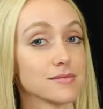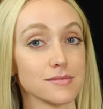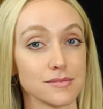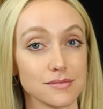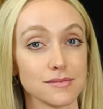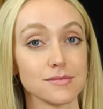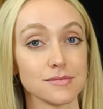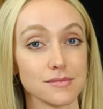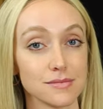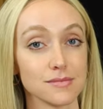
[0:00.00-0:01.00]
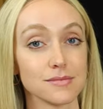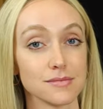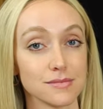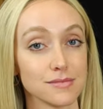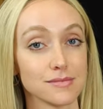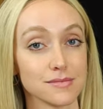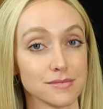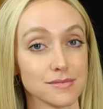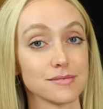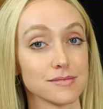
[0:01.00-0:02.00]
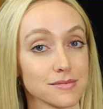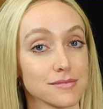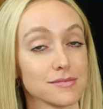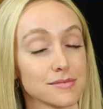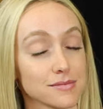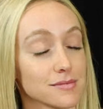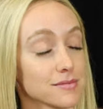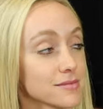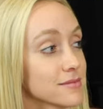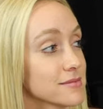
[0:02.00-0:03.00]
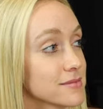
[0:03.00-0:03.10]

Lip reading: The person shown says nothing.